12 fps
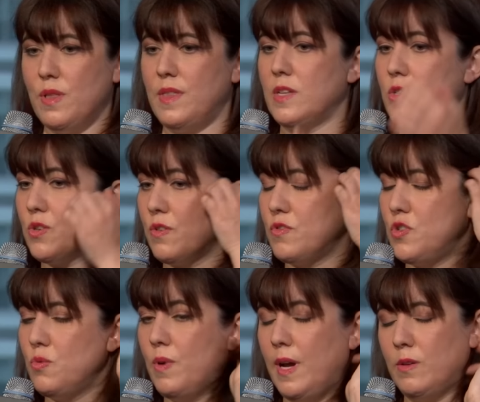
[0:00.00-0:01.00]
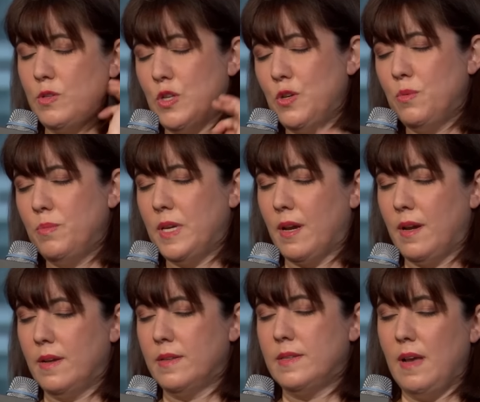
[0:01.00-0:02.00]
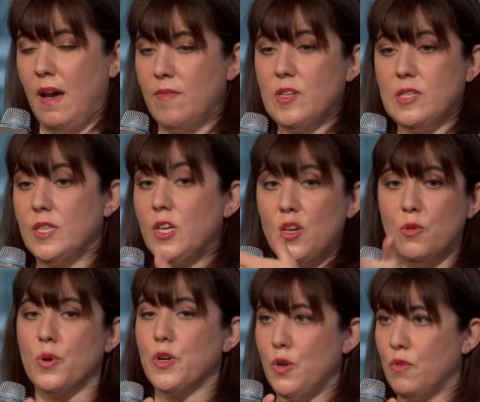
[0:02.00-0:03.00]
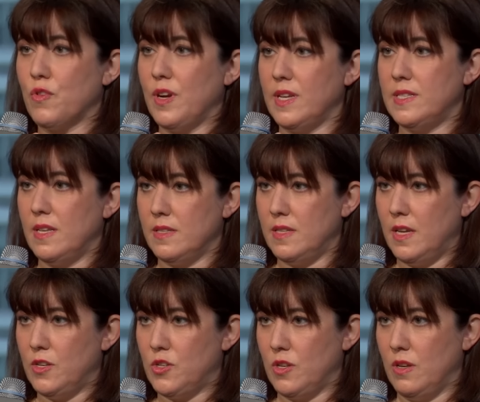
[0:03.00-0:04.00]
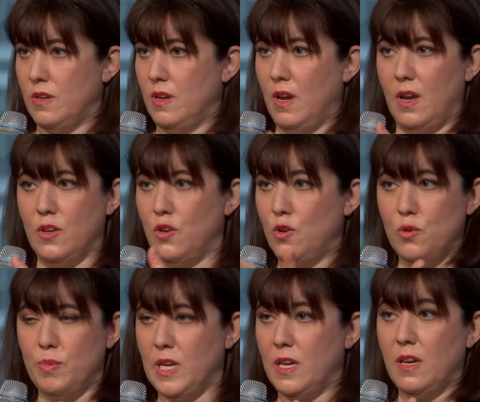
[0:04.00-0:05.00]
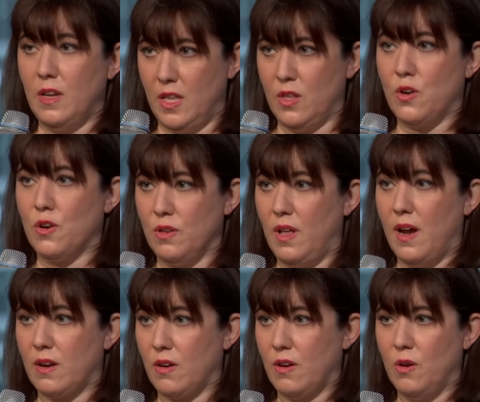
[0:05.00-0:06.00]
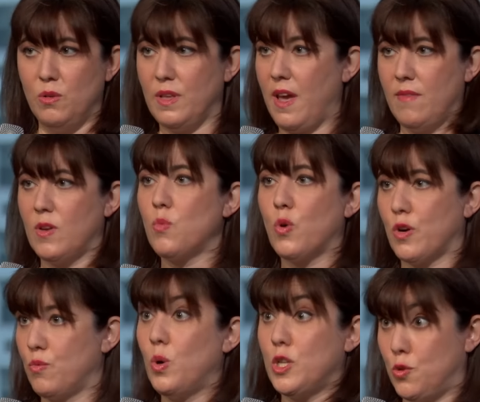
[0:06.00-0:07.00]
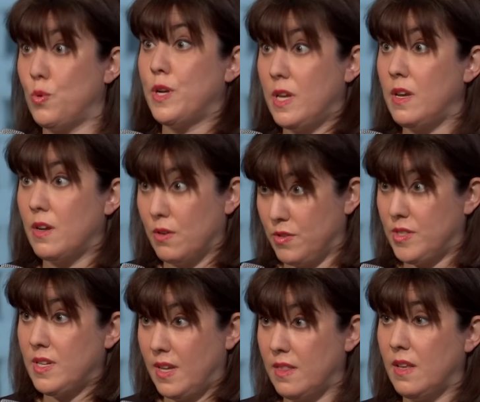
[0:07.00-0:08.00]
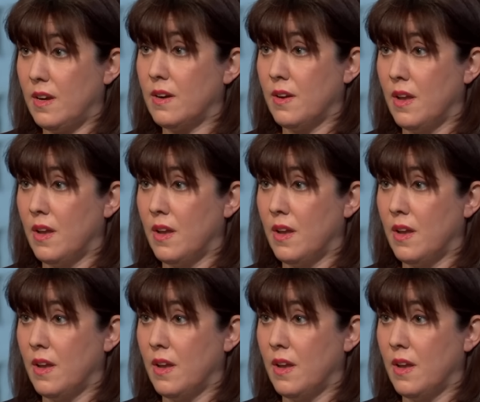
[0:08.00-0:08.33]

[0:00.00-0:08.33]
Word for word: that that served you well too, because obviously you were an overnight sensation, a newbie in the Hurt Locker, only having worked what 20 years to get there.